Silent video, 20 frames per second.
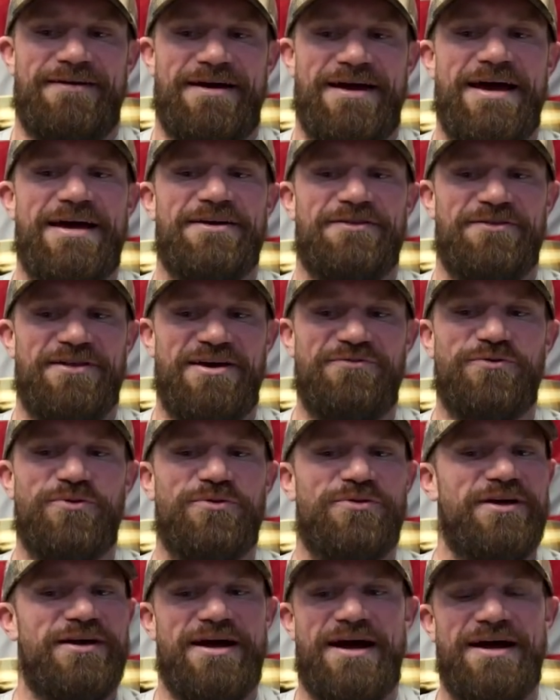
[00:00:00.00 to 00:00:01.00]
at a
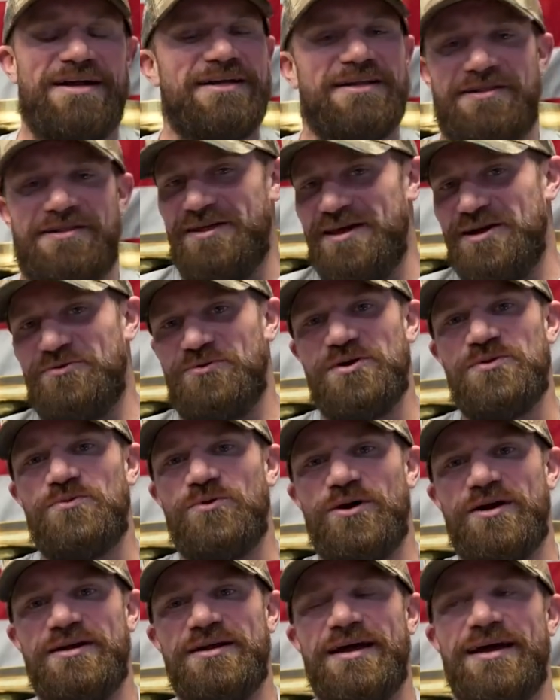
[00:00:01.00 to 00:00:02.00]
level that I think we
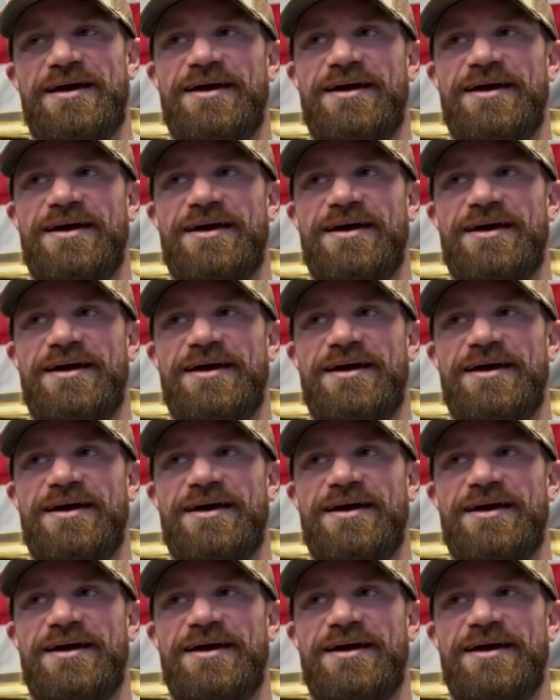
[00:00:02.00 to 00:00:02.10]
would.